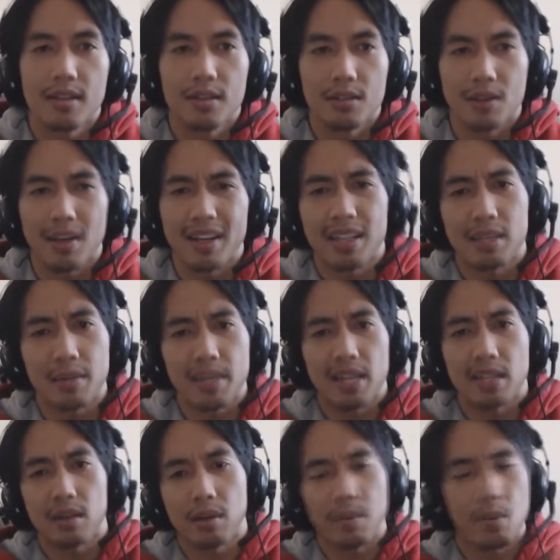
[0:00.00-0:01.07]
So I need to be a
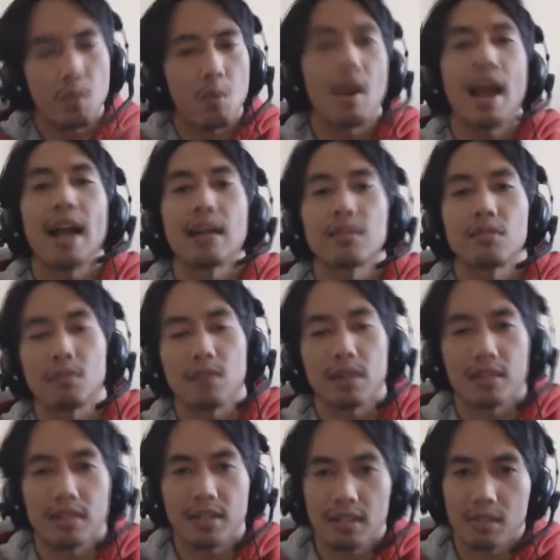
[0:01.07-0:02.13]
little bit more active
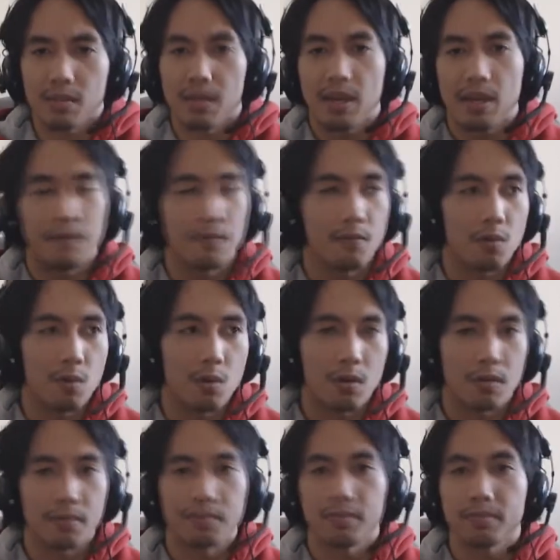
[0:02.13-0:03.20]
throughout the day to make up
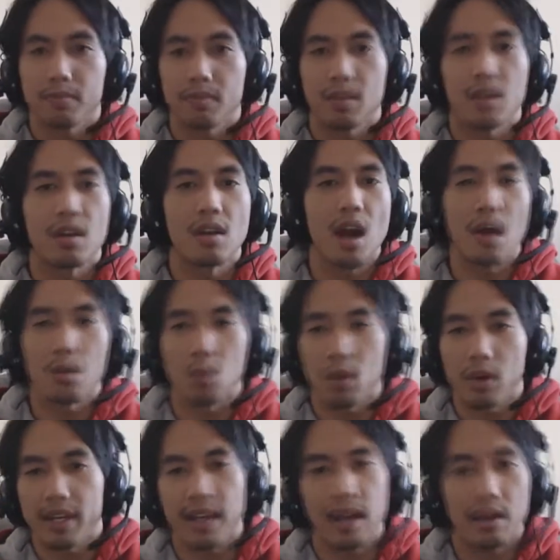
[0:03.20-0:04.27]
for the
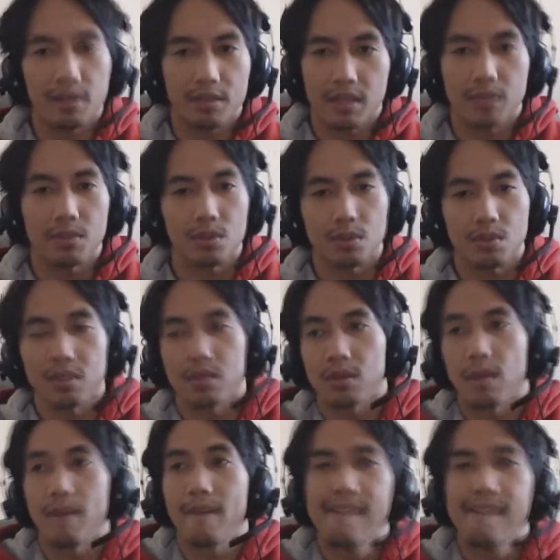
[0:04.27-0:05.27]
non-working hours that I'm doing. So